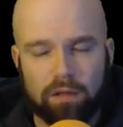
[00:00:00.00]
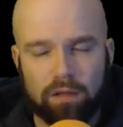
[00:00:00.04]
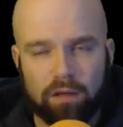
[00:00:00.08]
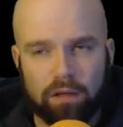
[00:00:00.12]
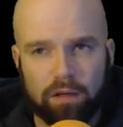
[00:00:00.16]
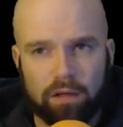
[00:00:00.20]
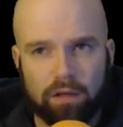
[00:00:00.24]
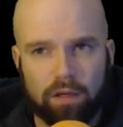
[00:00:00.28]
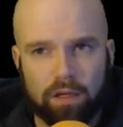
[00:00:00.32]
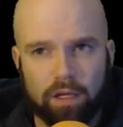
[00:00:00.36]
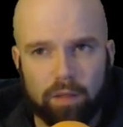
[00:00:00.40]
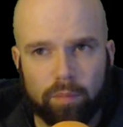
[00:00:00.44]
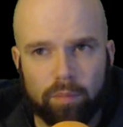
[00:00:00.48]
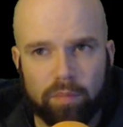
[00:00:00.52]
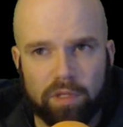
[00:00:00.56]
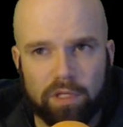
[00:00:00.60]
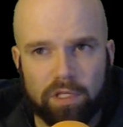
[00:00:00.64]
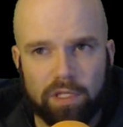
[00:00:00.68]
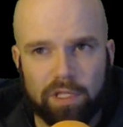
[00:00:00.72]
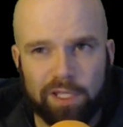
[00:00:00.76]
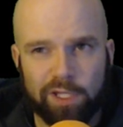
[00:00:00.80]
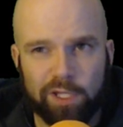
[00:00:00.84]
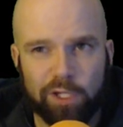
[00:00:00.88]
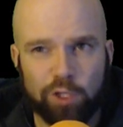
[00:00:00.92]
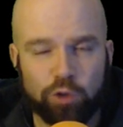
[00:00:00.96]
um,
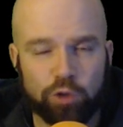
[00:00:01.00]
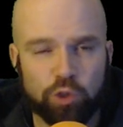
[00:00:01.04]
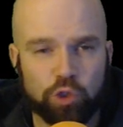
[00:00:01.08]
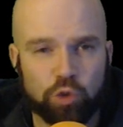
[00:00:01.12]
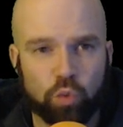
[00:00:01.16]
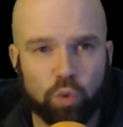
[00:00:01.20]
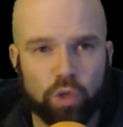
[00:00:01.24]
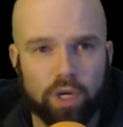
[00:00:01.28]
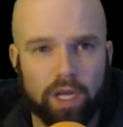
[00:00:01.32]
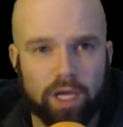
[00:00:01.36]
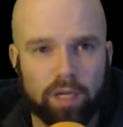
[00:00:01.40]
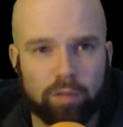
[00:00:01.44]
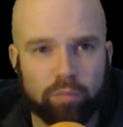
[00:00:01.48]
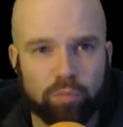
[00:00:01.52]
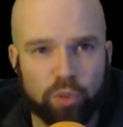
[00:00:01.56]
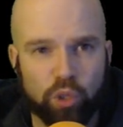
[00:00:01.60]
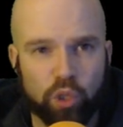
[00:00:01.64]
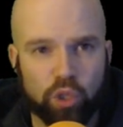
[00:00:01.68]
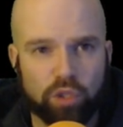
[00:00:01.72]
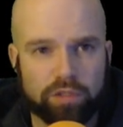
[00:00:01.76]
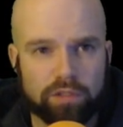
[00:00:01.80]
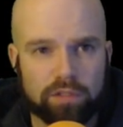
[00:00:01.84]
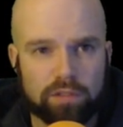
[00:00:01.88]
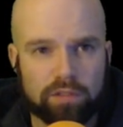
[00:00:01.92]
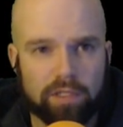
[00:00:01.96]
here's what I
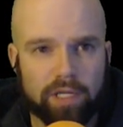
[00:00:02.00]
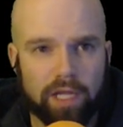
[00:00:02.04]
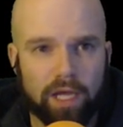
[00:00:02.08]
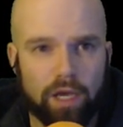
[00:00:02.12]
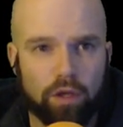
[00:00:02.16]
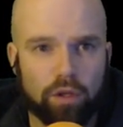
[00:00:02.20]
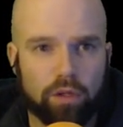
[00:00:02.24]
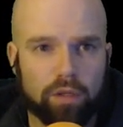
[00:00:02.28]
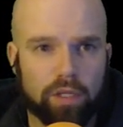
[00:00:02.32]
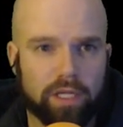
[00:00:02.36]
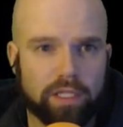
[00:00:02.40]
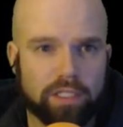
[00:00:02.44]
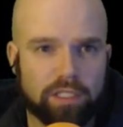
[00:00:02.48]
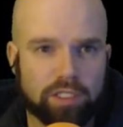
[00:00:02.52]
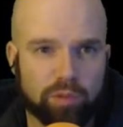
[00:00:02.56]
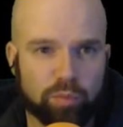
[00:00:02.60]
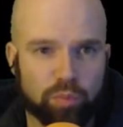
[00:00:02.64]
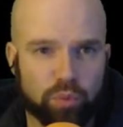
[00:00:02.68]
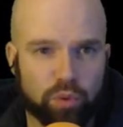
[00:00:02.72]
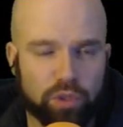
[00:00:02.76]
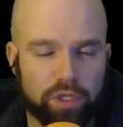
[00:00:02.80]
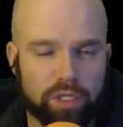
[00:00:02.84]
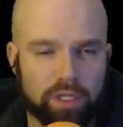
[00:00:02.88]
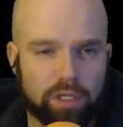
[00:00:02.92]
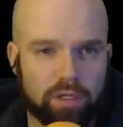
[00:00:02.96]
built, now let's
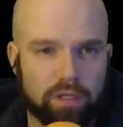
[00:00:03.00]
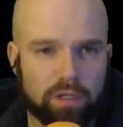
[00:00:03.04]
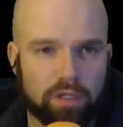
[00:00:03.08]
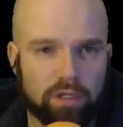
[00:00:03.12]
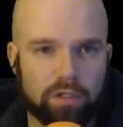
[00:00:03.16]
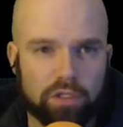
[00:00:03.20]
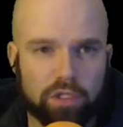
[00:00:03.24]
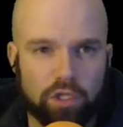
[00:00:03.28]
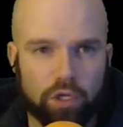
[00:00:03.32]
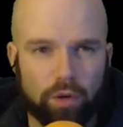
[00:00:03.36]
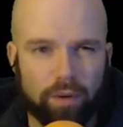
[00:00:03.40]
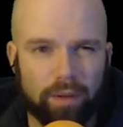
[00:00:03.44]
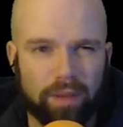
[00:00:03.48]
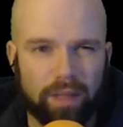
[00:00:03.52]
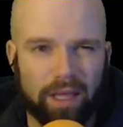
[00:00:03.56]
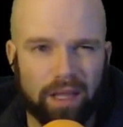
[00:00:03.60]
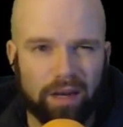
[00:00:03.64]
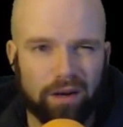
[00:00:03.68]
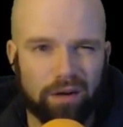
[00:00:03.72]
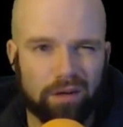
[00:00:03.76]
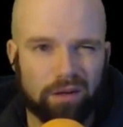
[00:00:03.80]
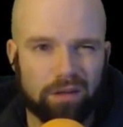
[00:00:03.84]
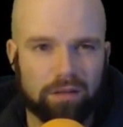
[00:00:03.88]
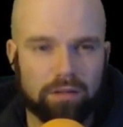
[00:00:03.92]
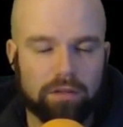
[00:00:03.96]
put it, you know, and I
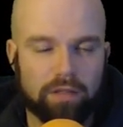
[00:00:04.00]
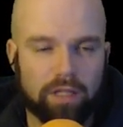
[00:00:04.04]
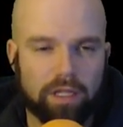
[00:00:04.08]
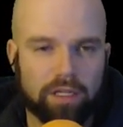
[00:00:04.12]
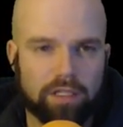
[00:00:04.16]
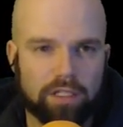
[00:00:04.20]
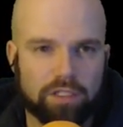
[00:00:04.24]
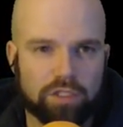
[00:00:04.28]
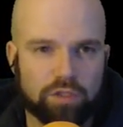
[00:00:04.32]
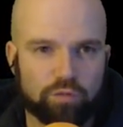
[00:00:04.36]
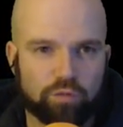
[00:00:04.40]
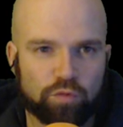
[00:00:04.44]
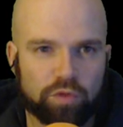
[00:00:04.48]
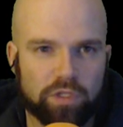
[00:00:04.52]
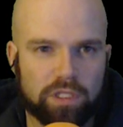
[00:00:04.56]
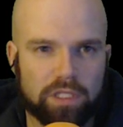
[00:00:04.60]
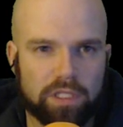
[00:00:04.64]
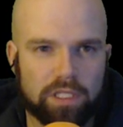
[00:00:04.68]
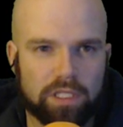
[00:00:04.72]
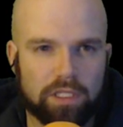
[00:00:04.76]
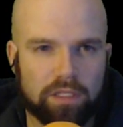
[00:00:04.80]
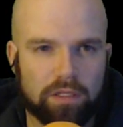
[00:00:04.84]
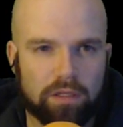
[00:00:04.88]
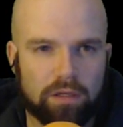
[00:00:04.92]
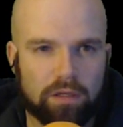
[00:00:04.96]
don't, that doesn't
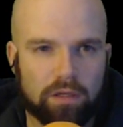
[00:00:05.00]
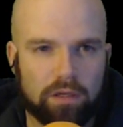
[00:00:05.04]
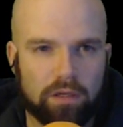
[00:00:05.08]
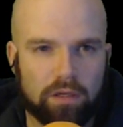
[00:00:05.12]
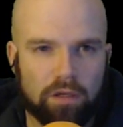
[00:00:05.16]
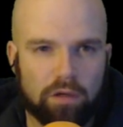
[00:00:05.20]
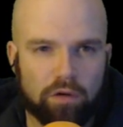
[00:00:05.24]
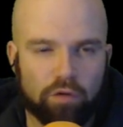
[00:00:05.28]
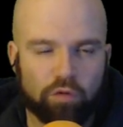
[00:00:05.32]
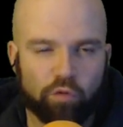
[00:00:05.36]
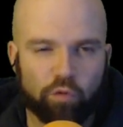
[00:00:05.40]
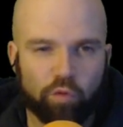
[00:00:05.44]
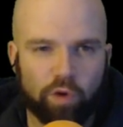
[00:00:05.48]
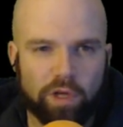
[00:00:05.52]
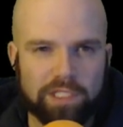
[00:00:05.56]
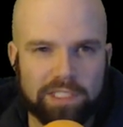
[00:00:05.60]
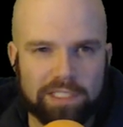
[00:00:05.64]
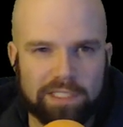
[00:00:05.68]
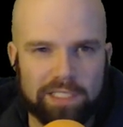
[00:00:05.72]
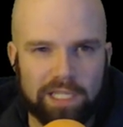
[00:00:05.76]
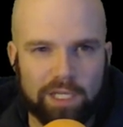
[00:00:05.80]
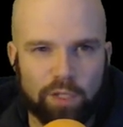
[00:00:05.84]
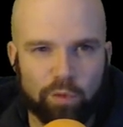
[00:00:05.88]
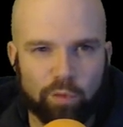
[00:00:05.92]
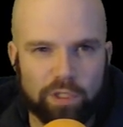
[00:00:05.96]
really
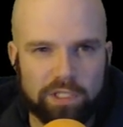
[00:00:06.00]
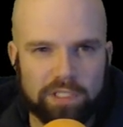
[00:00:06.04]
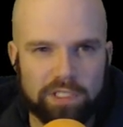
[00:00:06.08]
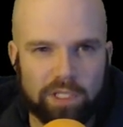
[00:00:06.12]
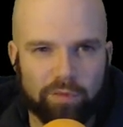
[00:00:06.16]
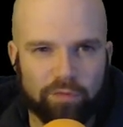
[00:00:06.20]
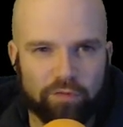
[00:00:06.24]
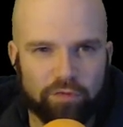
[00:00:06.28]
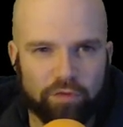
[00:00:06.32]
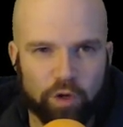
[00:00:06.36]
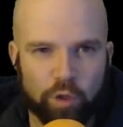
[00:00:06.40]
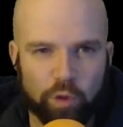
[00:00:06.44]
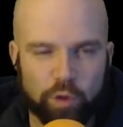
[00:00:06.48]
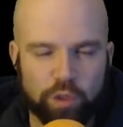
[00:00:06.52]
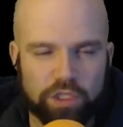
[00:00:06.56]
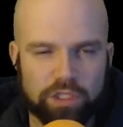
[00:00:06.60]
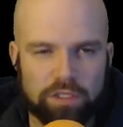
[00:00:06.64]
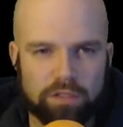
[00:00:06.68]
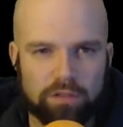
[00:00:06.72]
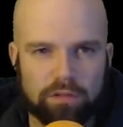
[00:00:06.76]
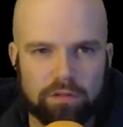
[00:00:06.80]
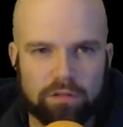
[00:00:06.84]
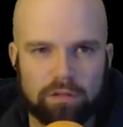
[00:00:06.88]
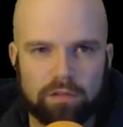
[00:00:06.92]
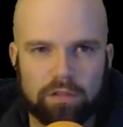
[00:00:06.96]
resonate with some folks.
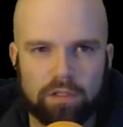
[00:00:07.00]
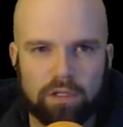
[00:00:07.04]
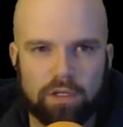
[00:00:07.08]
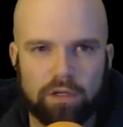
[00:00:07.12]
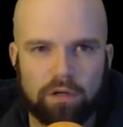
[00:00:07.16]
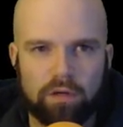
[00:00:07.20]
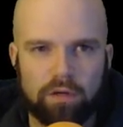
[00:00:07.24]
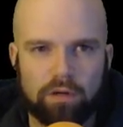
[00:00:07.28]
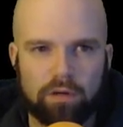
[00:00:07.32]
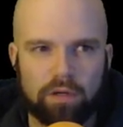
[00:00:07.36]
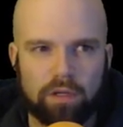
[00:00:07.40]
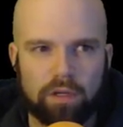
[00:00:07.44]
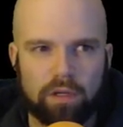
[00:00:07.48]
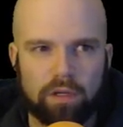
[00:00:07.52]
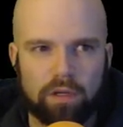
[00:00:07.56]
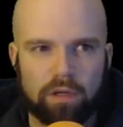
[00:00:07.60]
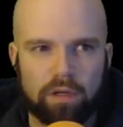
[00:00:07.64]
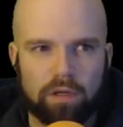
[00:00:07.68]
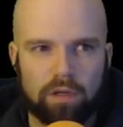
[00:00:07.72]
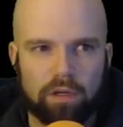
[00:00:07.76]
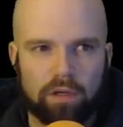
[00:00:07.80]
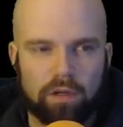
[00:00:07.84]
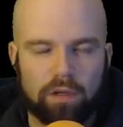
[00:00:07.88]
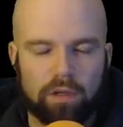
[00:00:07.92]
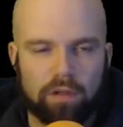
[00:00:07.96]
They're,
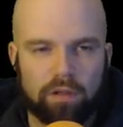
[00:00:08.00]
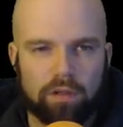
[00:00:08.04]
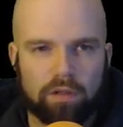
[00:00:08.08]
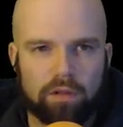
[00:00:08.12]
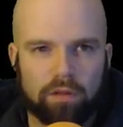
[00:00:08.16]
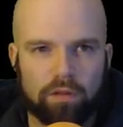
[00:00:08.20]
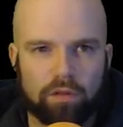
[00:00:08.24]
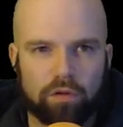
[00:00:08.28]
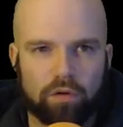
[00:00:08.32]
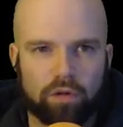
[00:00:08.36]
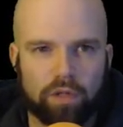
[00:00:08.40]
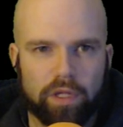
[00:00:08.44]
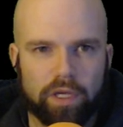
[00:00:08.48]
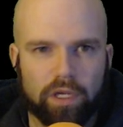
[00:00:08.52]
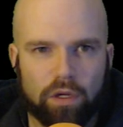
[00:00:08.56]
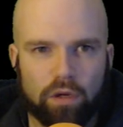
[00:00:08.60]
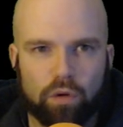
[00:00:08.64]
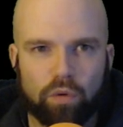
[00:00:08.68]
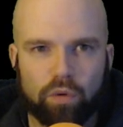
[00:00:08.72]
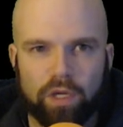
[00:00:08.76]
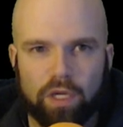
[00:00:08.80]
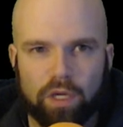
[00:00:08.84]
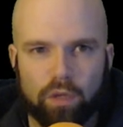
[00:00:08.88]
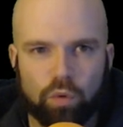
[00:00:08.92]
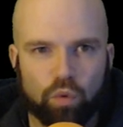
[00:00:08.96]
they're like,
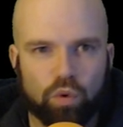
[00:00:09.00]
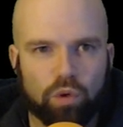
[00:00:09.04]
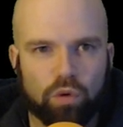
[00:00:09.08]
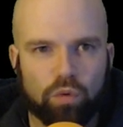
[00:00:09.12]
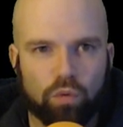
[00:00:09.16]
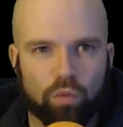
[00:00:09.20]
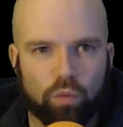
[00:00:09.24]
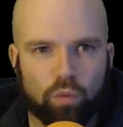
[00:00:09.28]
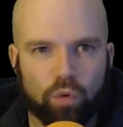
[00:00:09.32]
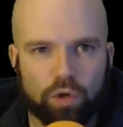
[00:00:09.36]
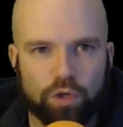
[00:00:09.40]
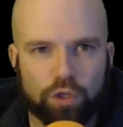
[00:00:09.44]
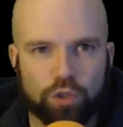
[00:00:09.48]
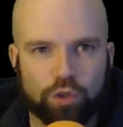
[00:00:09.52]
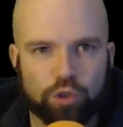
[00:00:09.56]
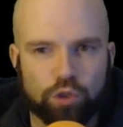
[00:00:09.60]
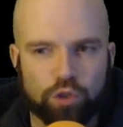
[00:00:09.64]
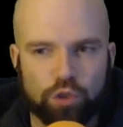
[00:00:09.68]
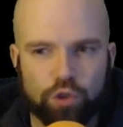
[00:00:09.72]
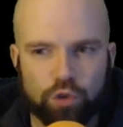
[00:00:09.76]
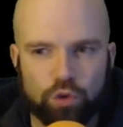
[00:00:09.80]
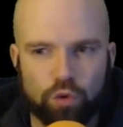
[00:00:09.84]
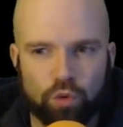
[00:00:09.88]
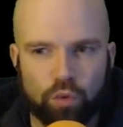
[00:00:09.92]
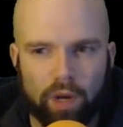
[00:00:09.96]
okay, well, what did you
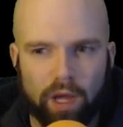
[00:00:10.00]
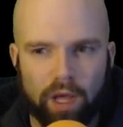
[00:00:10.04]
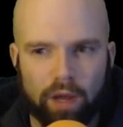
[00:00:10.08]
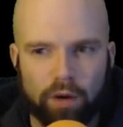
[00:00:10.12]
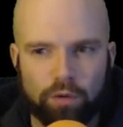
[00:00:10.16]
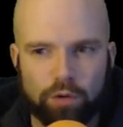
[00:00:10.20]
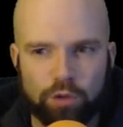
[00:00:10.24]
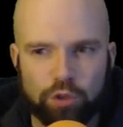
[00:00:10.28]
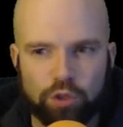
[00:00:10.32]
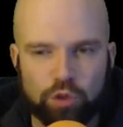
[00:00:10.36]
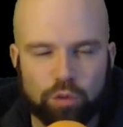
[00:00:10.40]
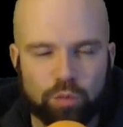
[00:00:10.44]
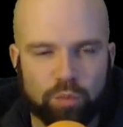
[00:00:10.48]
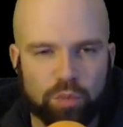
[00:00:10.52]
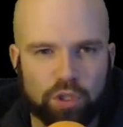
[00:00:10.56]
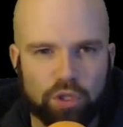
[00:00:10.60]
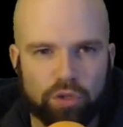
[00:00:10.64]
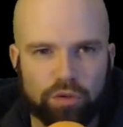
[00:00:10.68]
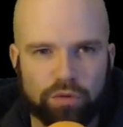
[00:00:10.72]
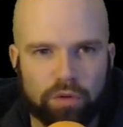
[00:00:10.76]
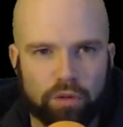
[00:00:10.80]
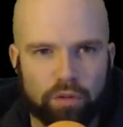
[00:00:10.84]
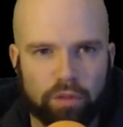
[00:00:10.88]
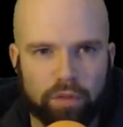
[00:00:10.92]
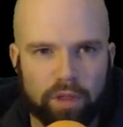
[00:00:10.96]
do? How did you build
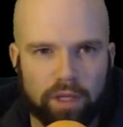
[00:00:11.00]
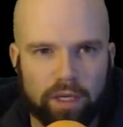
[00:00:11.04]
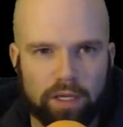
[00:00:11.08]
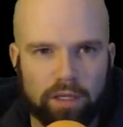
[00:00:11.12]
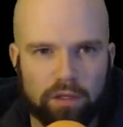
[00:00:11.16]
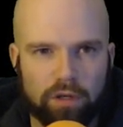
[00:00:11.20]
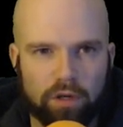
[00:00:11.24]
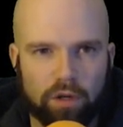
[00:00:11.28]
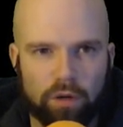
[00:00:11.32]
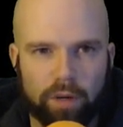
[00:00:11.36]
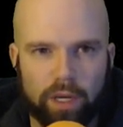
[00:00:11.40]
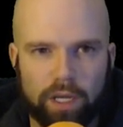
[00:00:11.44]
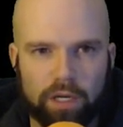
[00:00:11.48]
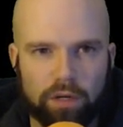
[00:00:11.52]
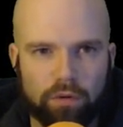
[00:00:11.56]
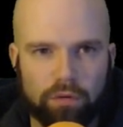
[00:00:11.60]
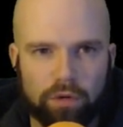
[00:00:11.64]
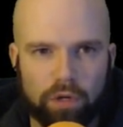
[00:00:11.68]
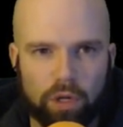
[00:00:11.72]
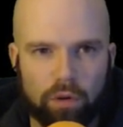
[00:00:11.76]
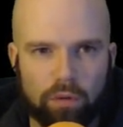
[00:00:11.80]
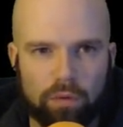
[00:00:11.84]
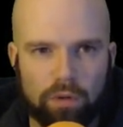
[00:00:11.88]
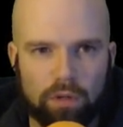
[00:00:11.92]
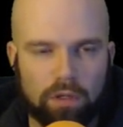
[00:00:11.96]
the thing? You know, I don't
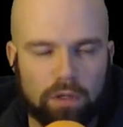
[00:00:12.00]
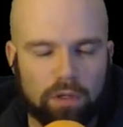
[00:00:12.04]
know.